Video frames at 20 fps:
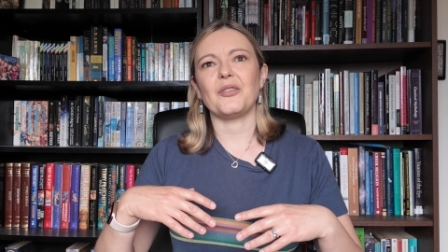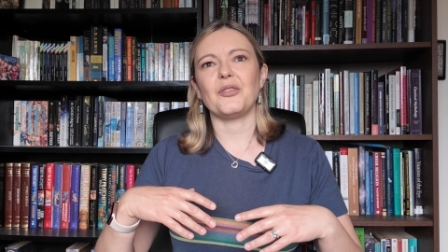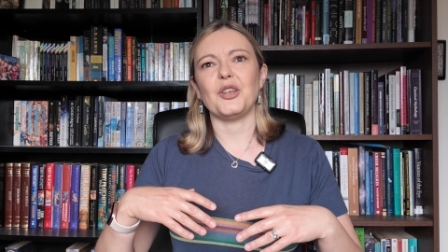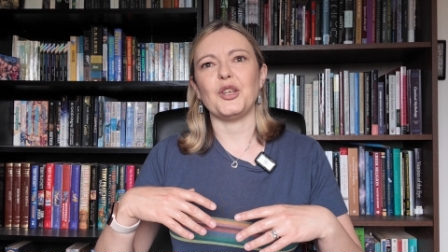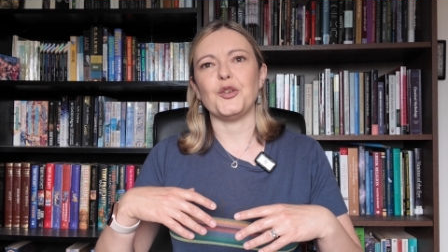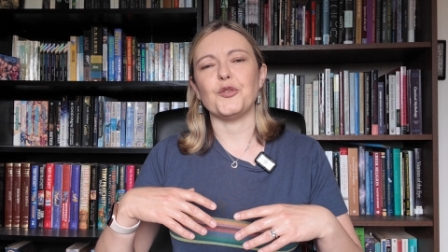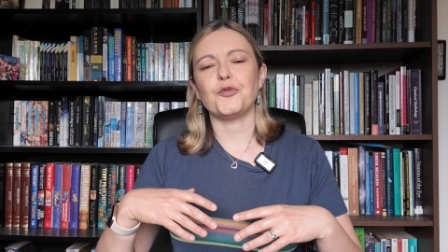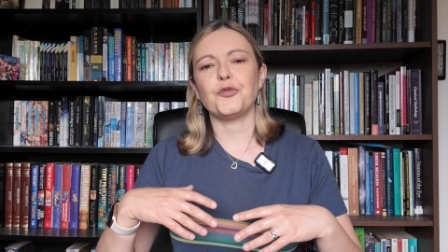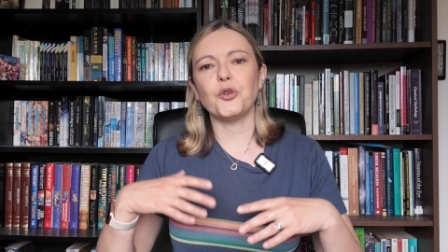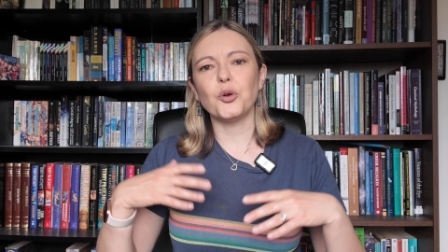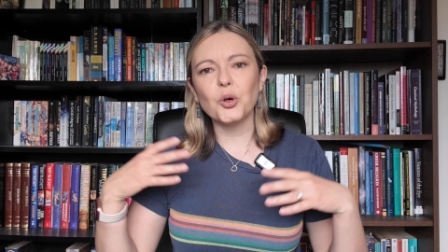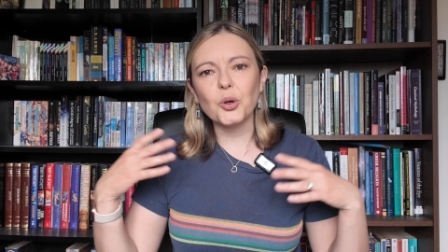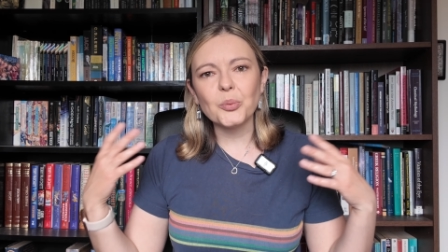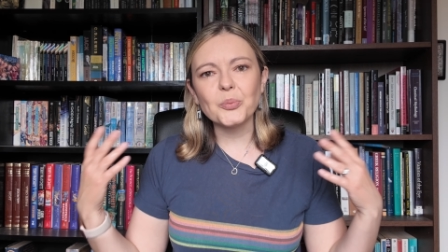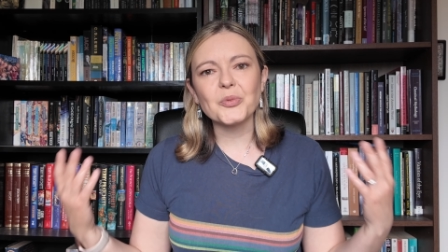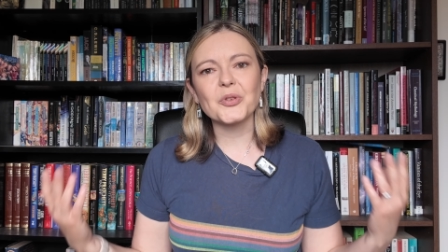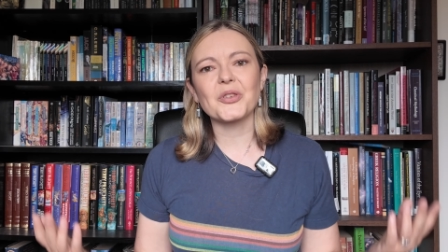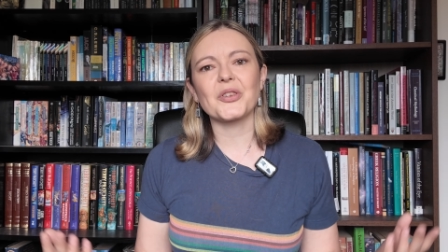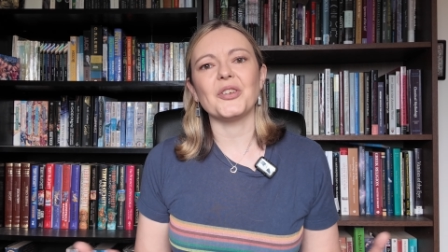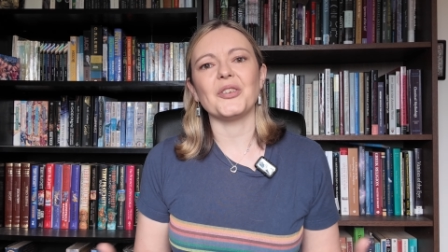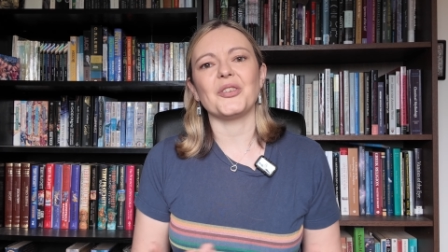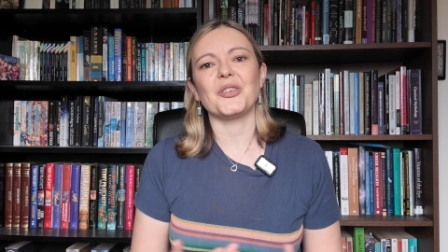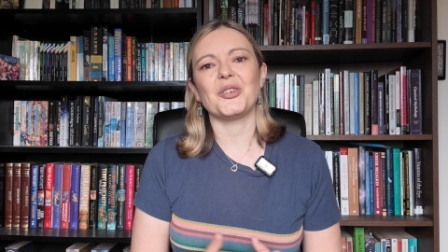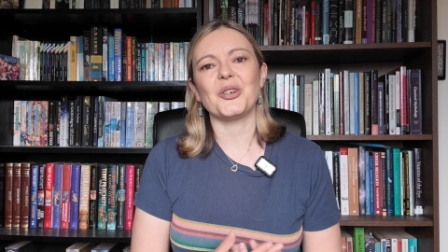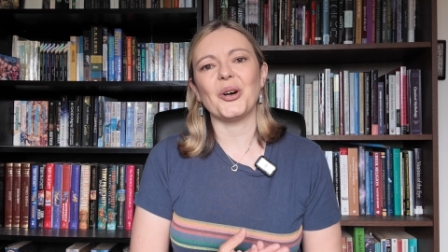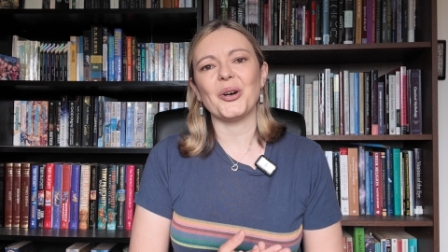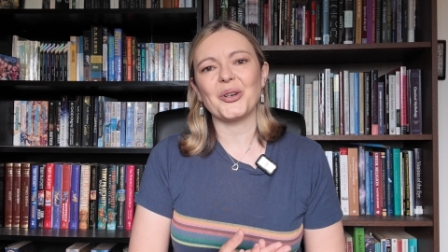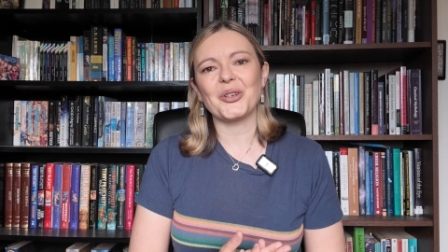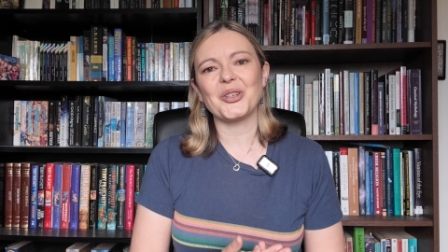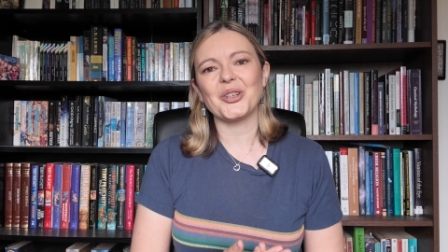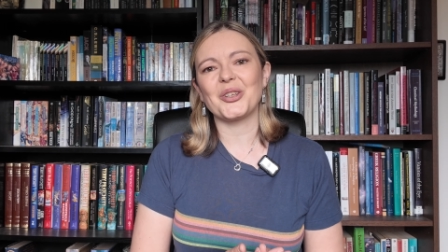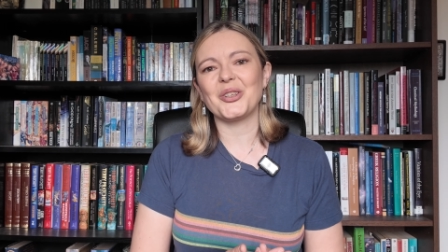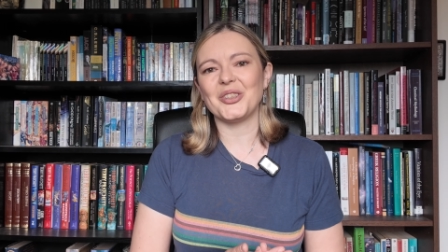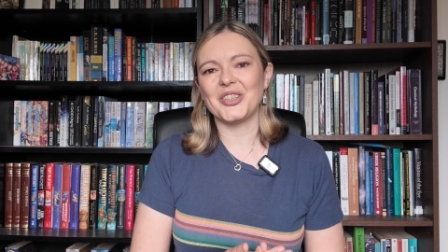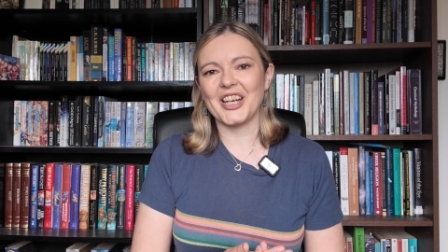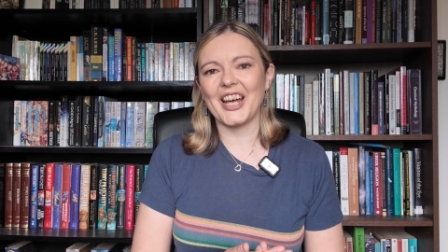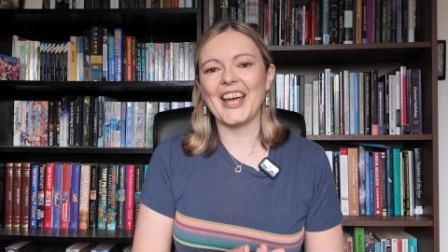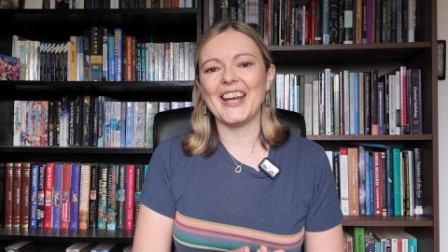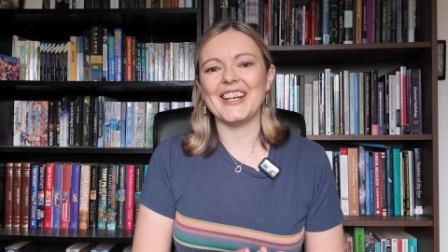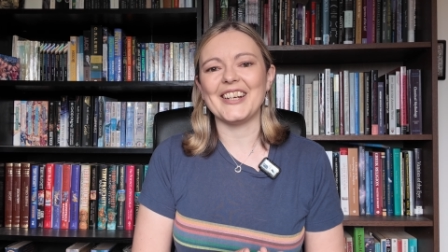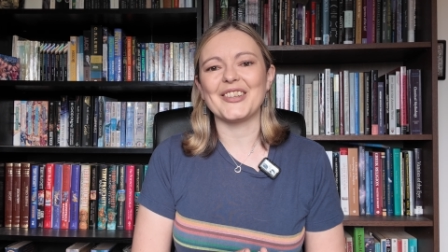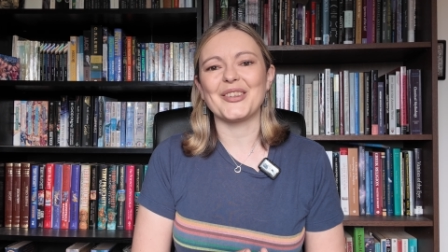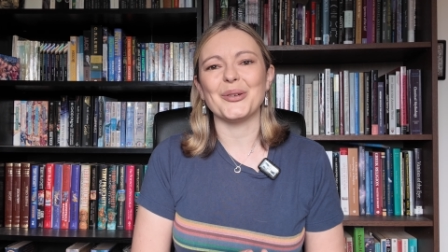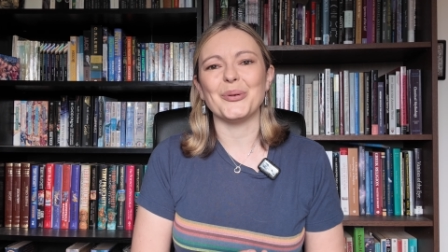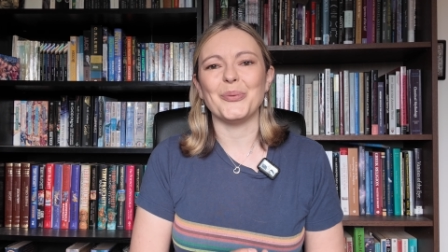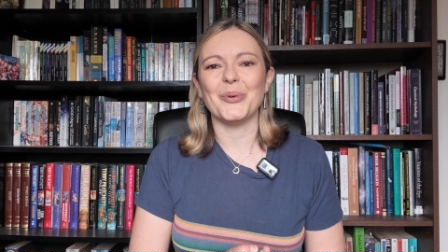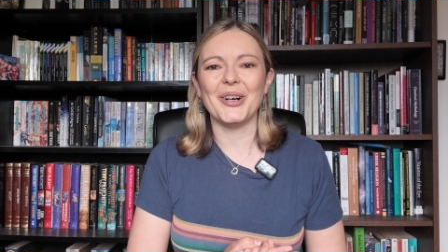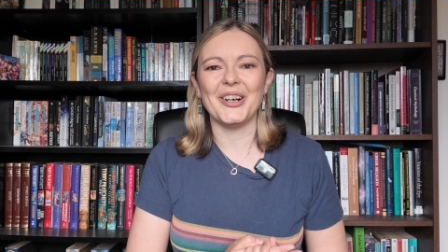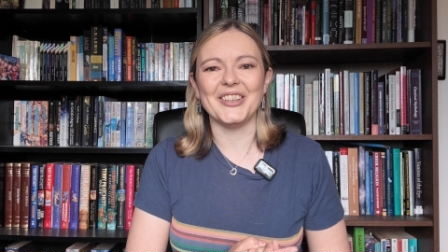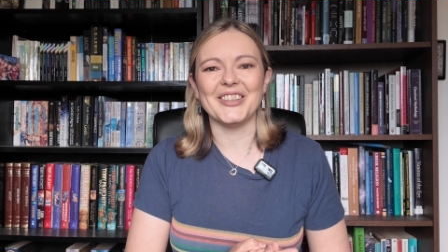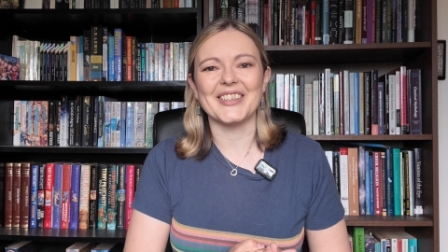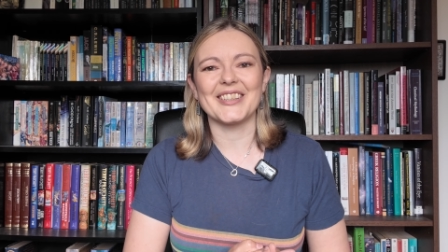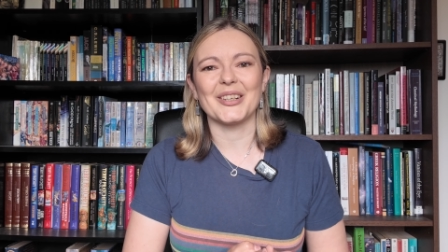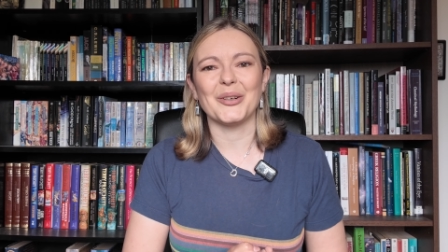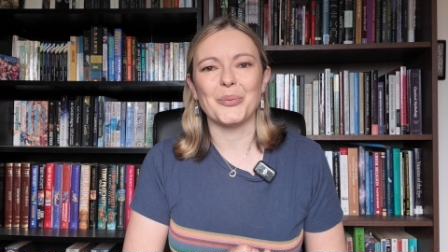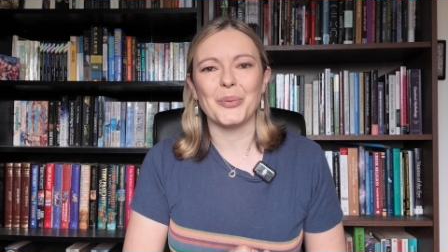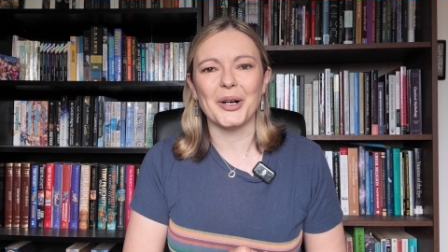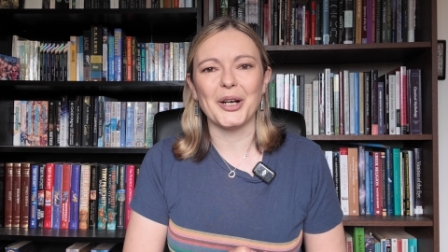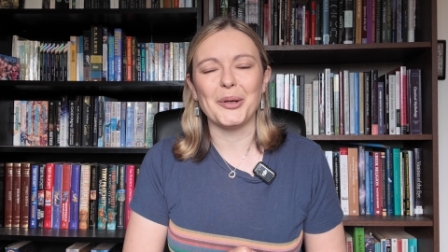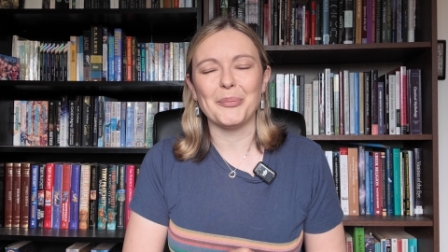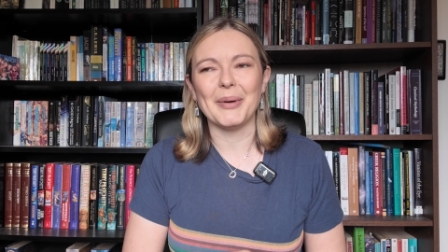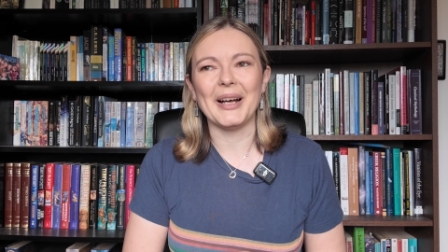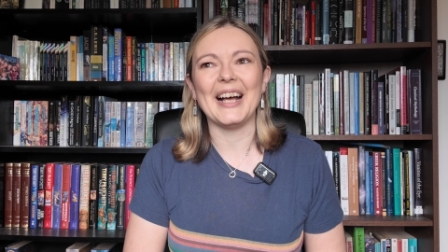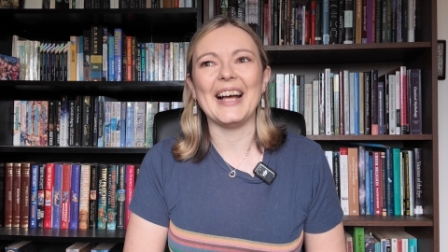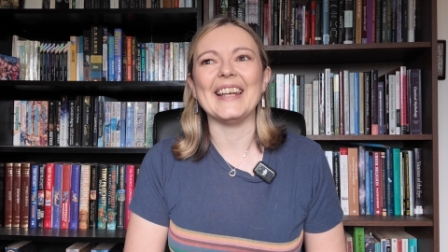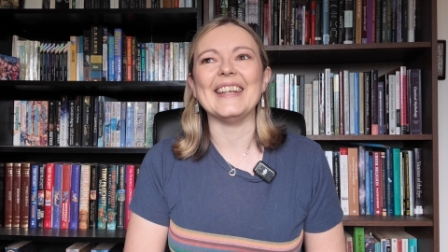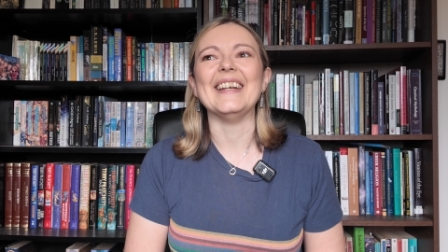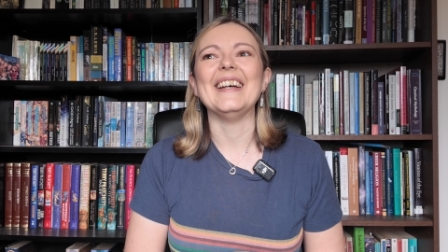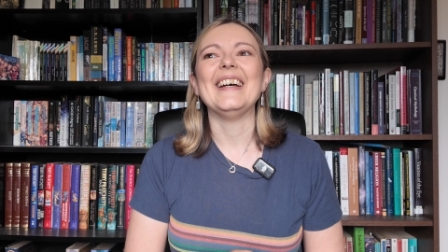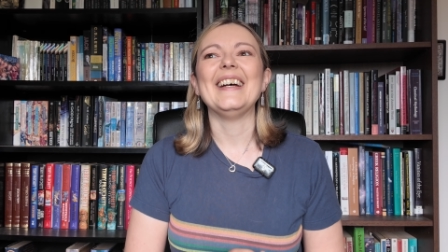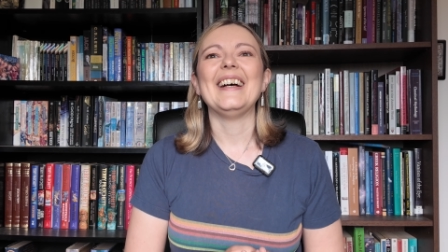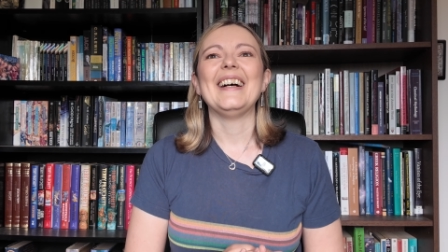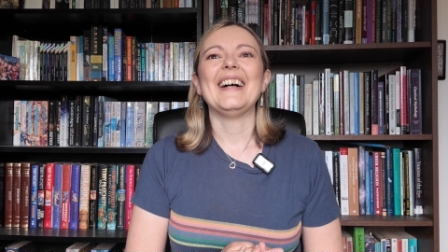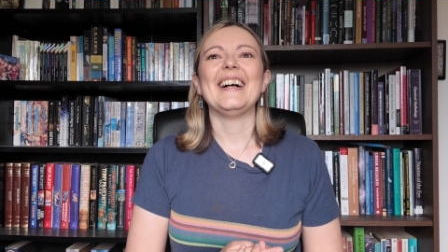the forms that the Doctor could take that weren't a white man.